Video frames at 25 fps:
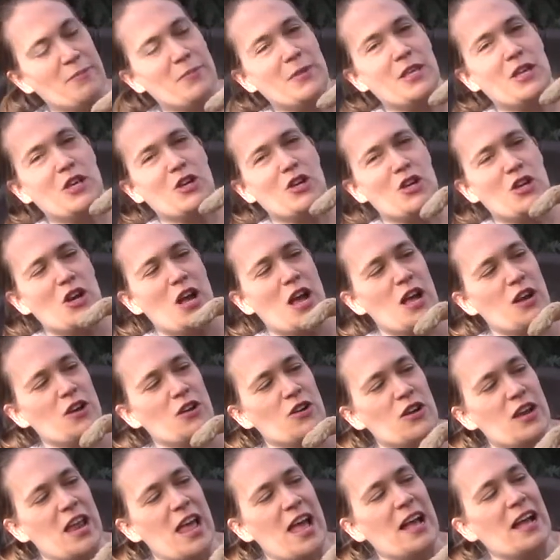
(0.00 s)
here on
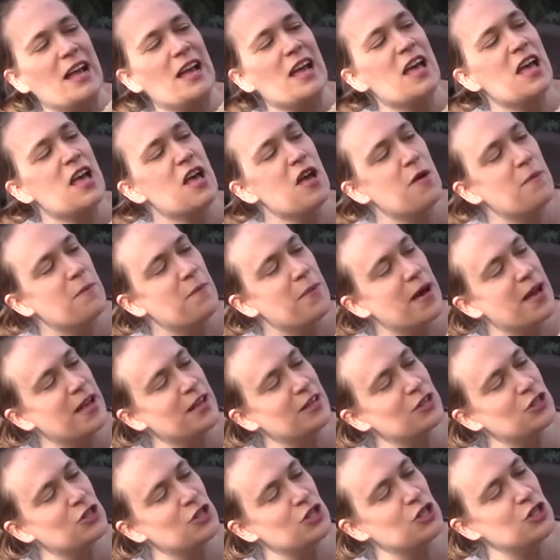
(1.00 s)
her neck,
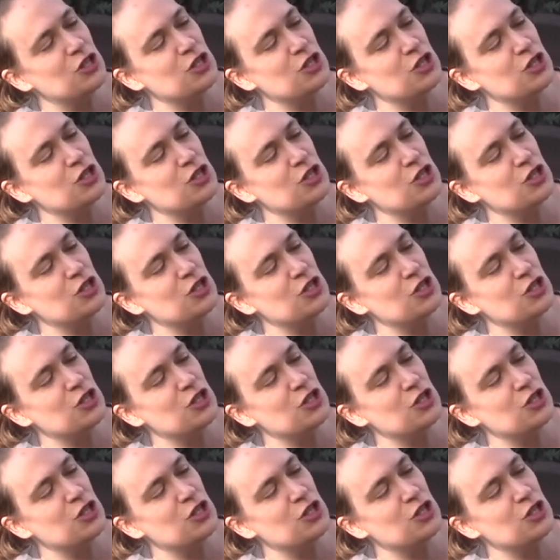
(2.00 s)
but she's